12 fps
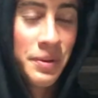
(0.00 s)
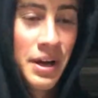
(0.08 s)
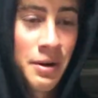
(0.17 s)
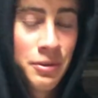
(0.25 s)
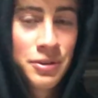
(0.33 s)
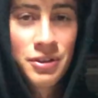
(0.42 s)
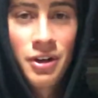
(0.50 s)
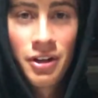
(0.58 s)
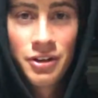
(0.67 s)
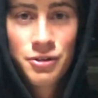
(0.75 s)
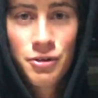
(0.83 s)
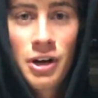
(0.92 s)
that was
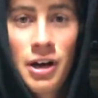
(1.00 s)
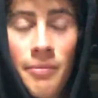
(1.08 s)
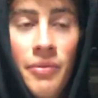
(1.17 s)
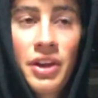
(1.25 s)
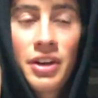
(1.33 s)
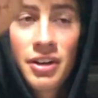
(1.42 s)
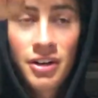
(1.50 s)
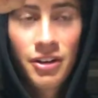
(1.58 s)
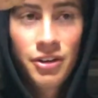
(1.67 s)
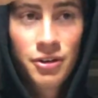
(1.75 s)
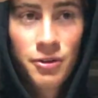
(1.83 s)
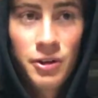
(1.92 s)
solid. Drop, hit it on
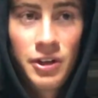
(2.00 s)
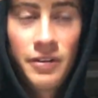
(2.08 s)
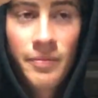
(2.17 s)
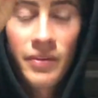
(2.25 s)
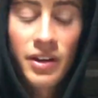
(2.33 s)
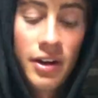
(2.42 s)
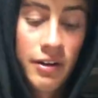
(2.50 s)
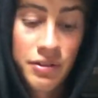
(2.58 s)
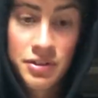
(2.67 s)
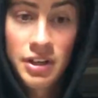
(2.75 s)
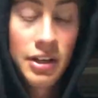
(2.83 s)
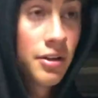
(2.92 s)
the green, off a
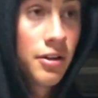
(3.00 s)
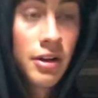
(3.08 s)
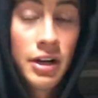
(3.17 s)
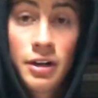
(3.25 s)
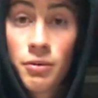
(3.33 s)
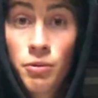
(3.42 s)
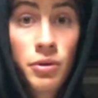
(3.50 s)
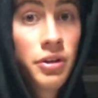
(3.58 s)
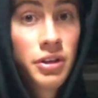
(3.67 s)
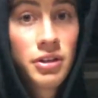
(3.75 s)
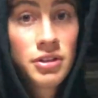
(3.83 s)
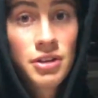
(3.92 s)
side hill lie. Really
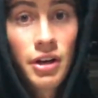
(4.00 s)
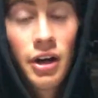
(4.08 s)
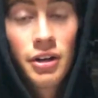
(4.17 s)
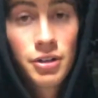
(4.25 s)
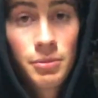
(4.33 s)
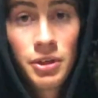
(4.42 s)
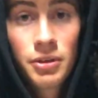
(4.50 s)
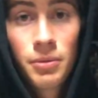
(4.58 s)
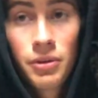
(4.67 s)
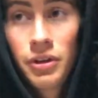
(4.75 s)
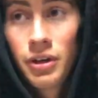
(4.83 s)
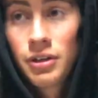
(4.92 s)
good shot, to be
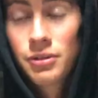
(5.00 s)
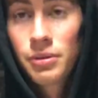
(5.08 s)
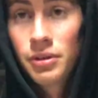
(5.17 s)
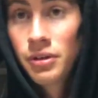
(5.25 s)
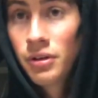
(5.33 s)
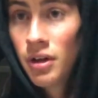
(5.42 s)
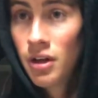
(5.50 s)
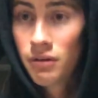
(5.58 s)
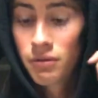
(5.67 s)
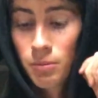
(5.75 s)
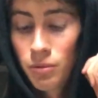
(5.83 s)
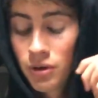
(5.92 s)
completely honest with you.
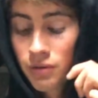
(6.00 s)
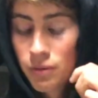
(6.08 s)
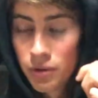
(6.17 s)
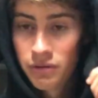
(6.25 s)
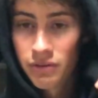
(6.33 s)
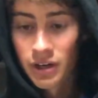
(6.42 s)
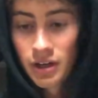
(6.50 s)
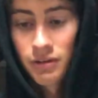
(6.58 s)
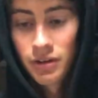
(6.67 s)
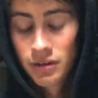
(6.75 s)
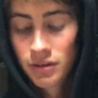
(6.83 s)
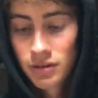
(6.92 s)
From 145,
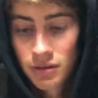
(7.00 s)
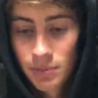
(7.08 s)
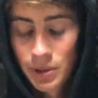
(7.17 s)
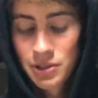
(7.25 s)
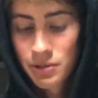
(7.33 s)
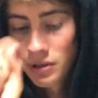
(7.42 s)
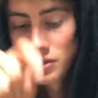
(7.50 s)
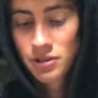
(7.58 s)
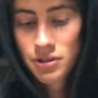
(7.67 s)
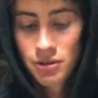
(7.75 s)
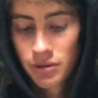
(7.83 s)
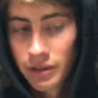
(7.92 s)
hit pitching wedge
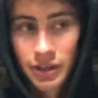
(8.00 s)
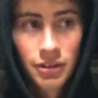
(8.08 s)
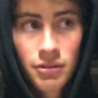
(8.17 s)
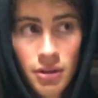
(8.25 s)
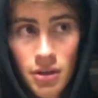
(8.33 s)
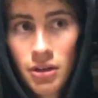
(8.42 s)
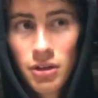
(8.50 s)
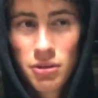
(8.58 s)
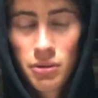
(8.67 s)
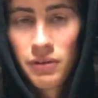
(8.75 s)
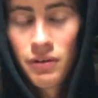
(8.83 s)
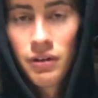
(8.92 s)
to like
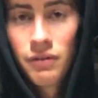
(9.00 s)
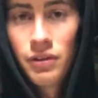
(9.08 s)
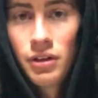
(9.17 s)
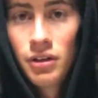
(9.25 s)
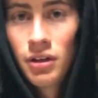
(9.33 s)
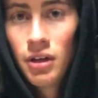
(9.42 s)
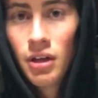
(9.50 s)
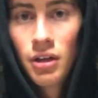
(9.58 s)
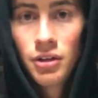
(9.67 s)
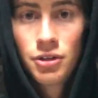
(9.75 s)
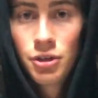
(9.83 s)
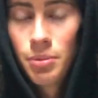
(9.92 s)
25 feet,
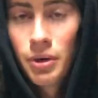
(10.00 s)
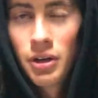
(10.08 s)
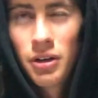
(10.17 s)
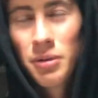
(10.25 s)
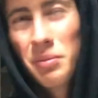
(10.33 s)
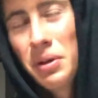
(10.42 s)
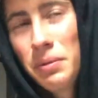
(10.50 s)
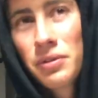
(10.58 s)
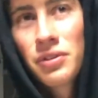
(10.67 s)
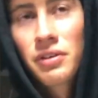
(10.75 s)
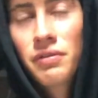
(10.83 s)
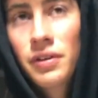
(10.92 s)
2-putted, or maybe it was
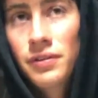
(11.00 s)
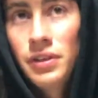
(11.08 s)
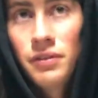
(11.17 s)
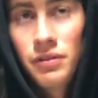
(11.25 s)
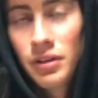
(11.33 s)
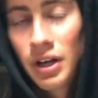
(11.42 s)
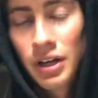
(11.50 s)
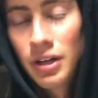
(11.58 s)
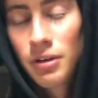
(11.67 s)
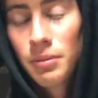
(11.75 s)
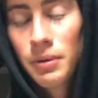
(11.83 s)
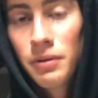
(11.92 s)
like 15 feet, I
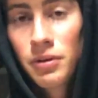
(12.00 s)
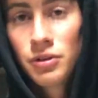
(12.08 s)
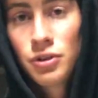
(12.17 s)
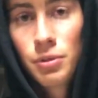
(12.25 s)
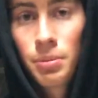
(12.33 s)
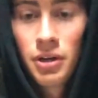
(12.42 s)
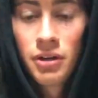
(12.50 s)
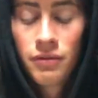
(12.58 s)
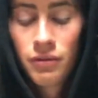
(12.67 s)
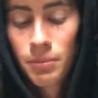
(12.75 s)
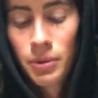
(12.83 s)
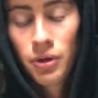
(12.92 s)
can't remember. 2-putted
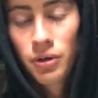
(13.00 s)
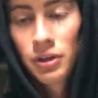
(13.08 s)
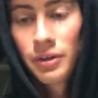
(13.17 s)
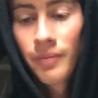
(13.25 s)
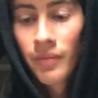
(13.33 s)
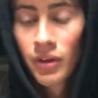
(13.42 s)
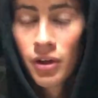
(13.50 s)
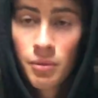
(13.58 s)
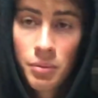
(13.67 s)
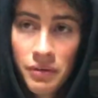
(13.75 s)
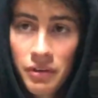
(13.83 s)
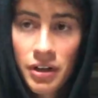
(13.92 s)
for bogey.
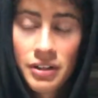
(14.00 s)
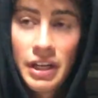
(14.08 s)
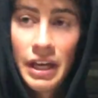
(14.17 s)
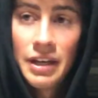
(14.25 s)
Moving on to